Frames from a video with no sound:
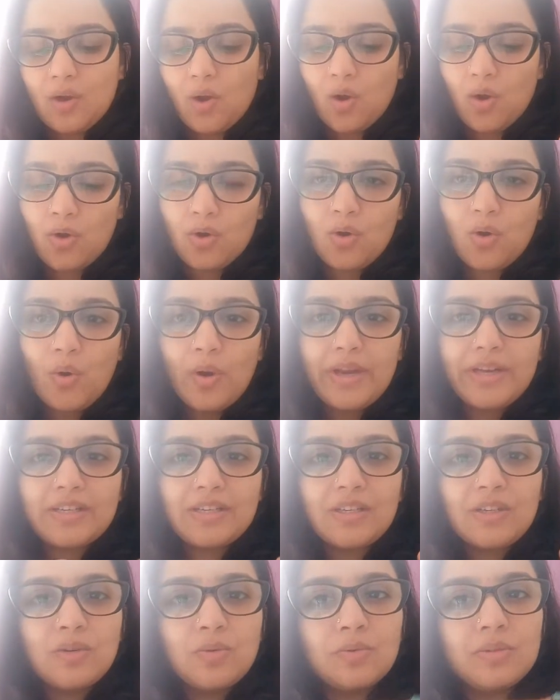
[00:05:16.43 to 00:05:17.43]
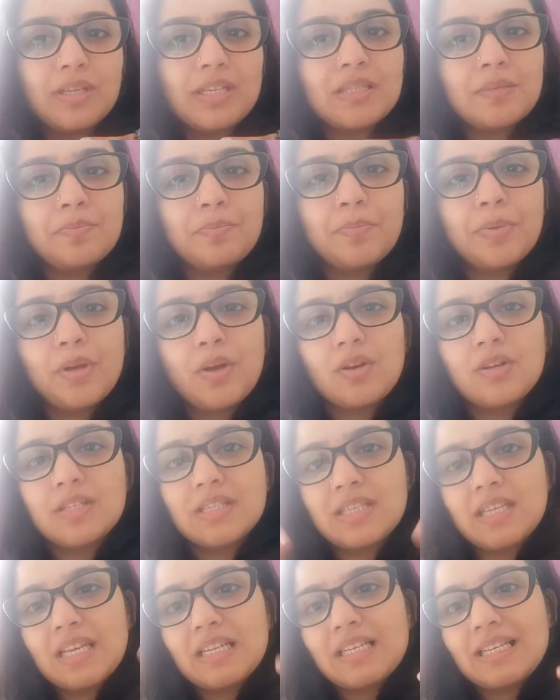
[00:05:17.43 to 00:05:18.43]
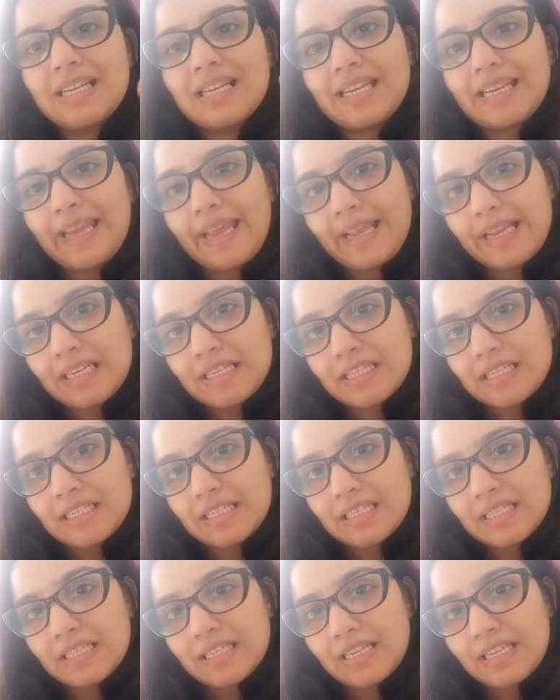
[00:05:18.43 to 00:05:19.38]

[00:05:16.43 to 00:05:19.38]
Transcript: or going to do things because they're correct,